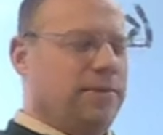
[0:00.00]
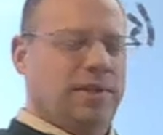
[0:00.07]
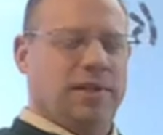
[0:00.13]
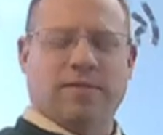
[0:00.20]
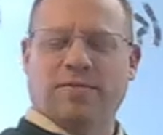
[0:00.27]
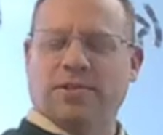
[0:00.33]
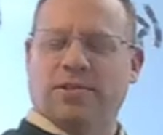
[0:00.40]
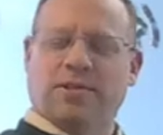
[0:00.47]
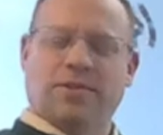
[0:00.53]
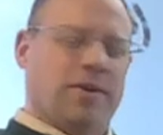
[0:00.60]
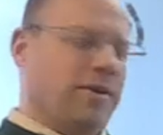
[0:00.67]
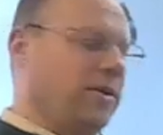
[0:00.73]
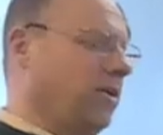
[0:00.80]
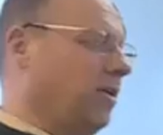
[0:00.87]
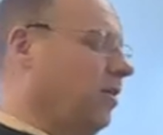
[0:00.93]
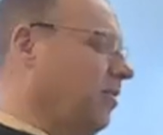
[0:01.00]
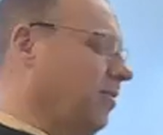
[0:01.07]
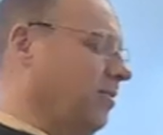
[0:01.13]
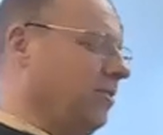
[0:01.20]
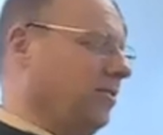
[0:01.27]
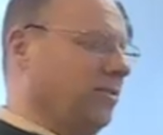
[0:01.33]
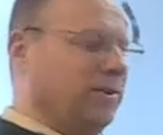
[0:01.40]
you have to start
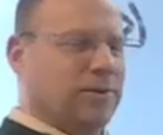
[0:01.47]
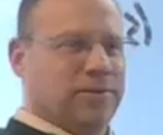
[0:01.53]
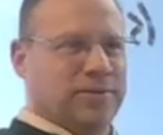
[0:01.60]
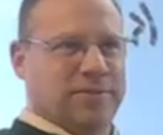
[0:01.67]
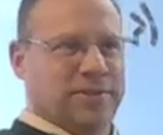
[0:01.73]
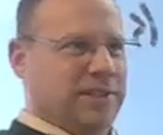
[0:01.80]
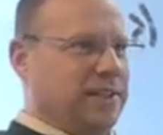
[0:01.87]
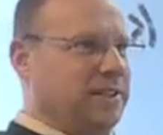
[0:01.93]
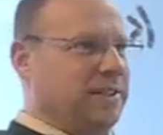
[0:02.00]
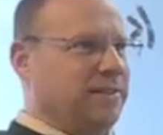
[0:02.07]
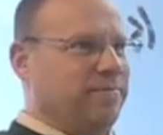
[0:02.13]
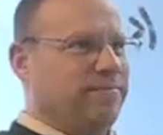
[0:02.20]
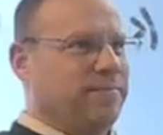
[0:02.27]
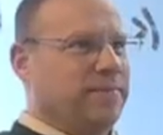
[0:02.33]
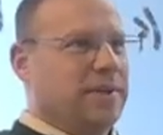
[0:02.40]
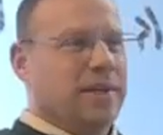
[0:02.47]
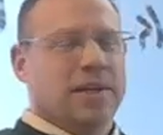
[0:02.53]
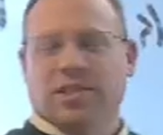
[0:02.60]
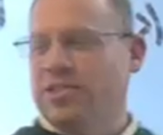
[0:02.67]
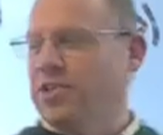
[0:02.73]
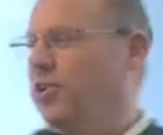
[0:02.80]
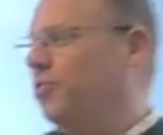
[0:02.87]
all over again.
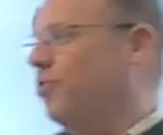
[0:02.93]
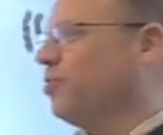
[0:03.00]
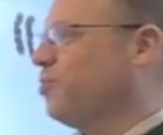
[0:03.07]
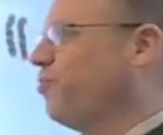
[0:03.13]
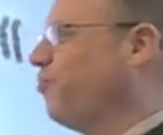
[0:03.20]
So there's